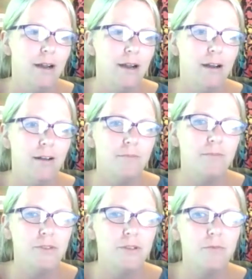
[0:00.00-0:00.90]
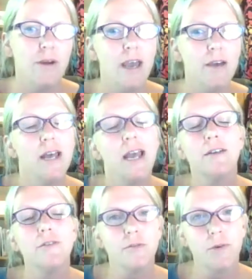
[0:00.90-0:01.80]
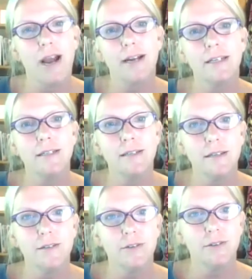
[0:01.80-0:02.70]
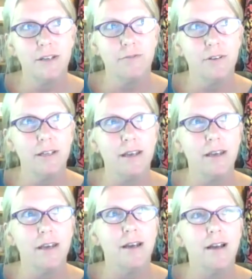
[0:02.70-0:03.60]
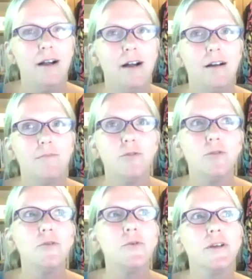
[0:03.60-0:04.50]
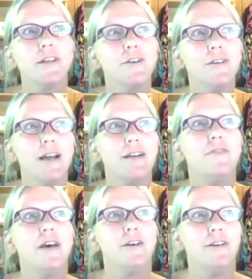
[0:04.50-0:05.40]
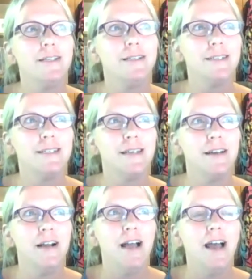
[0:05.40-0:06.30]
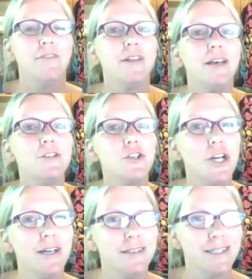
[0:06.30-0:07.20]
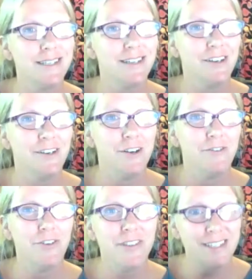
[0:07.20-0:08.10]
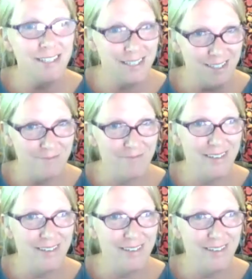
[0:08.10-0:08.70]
Carolina. So we have to handle the practices a little differently. Rural North Carolina veterans have less trust for the system.